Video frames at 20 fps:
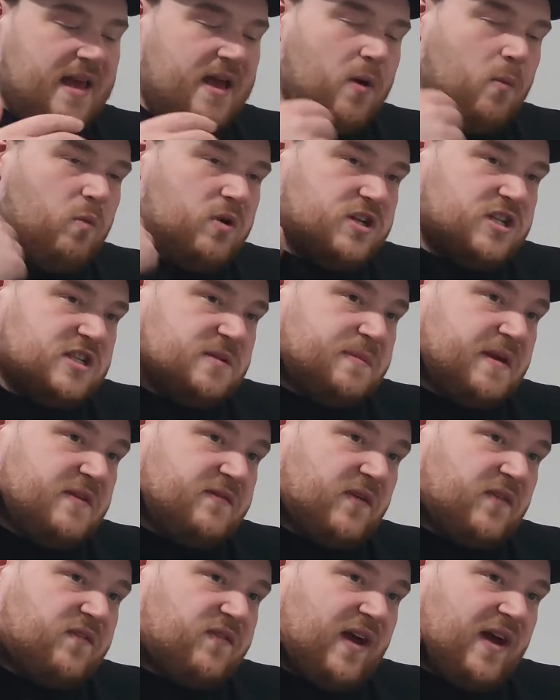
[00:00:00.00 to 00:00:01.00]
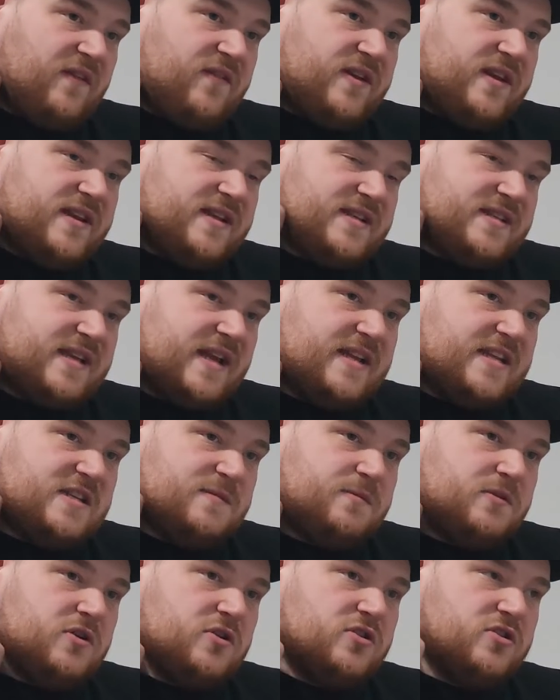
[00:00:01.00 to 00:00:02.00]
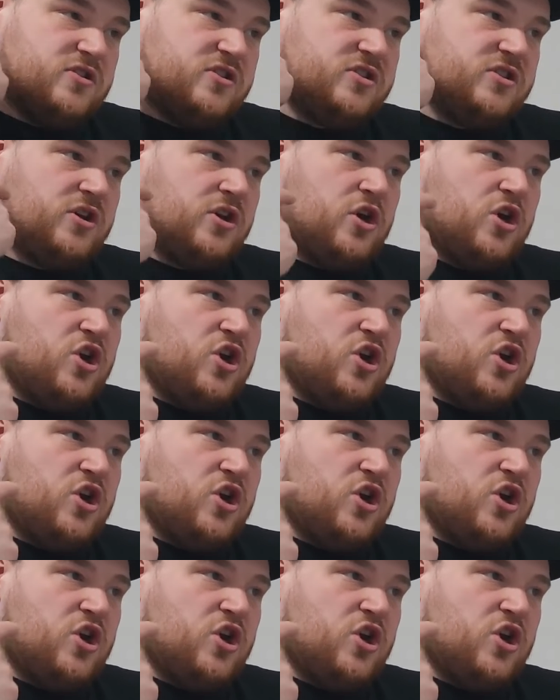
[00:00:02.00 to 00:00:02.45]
which is a bit of a faff in its sense because